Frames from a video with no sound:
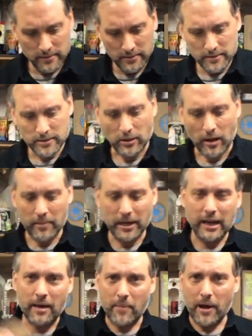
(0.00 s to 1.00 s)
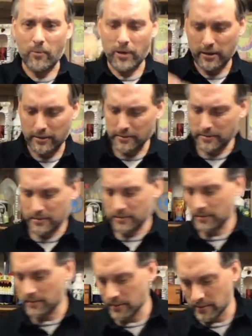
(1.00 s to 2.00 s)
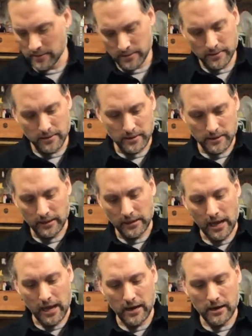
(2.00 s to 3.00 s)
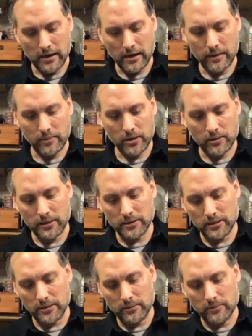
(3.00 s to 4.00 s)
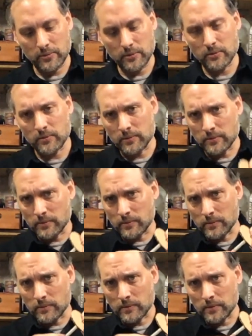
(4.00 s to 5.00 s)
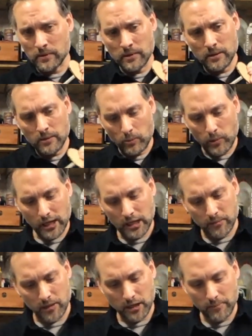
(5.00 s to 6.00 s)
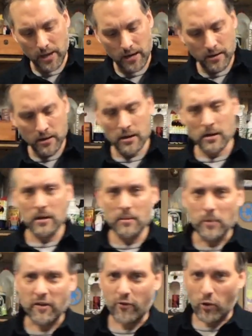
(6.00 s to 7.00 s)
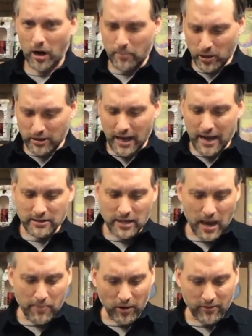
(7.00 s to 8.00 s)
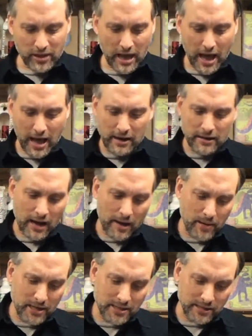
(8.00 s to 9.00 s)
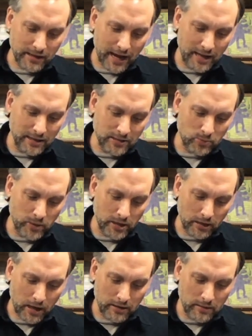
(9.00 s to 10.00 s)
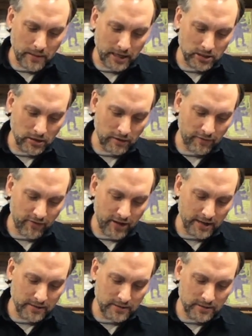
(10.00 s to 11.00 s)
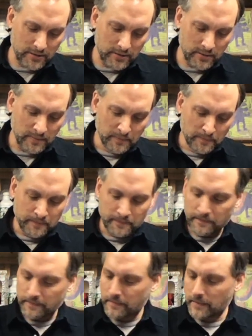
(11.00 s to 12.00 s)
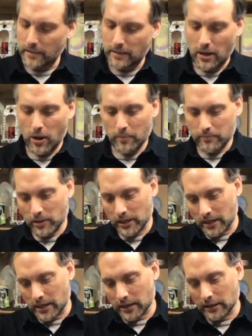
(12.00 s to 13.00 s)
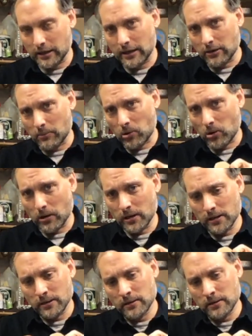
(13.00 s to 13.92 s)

So I'm going to get my wheels. And again, I'm going to wiggle them a little bit. Before I put that tape over the end, I'm going to slide this wheel on to make sure it fits. Nope, we're going to need a little more.